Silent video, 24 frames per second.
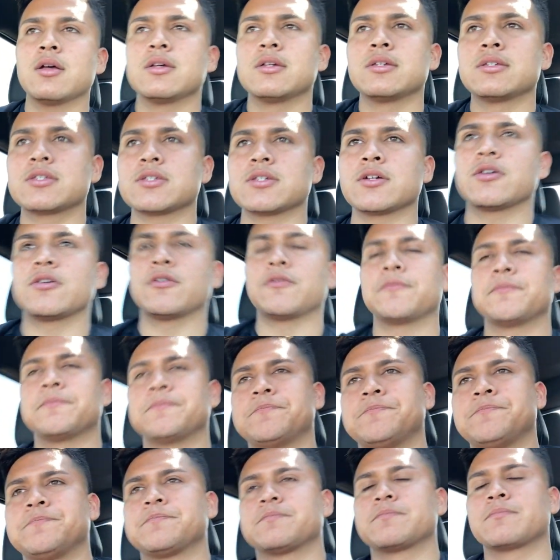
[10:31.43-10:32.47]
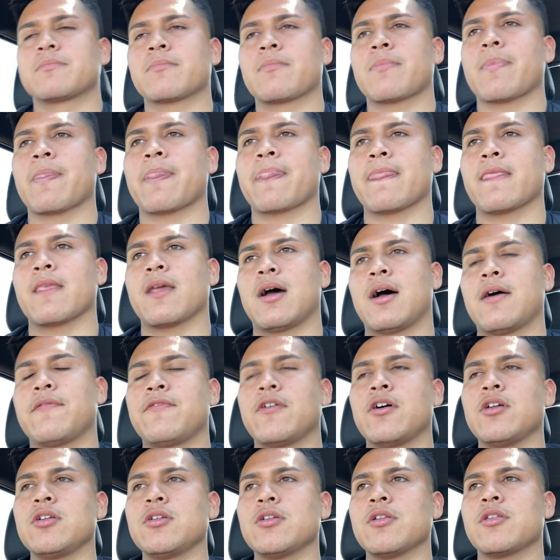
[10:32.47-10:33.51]
So I
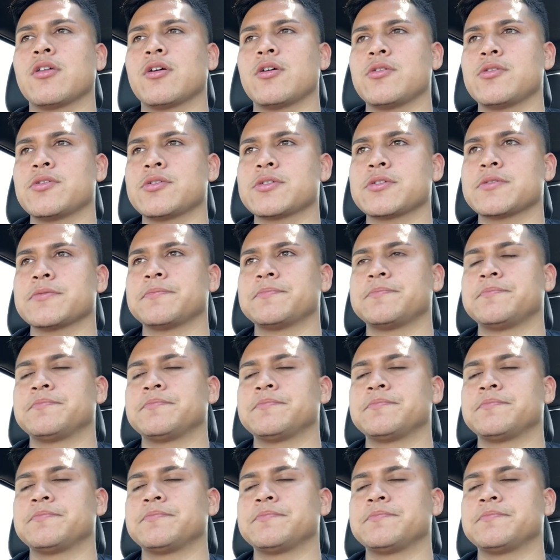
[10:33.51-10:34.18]
followed those,